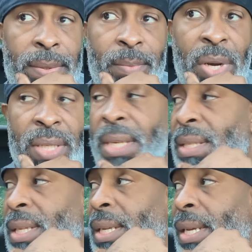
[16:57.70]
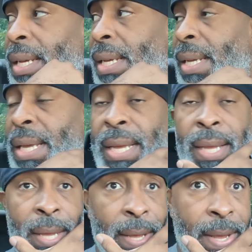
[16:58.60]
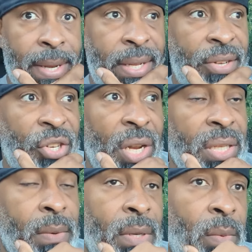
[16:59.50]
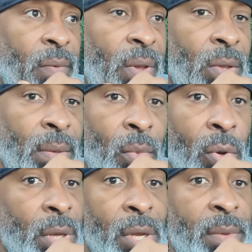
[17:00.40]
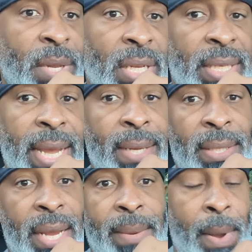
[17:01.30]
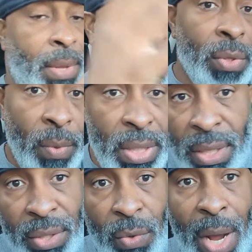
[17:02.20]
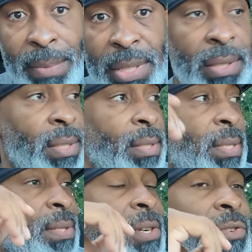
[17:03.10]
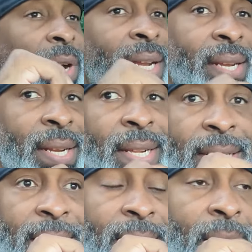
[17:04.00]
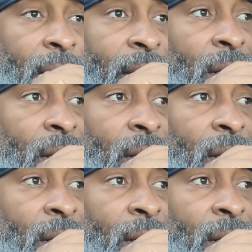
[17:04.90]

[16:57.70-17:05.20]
presidency, and she doesn't want to reveal them, or they're going to be the exact same. I mean, those are really the two options, right? So either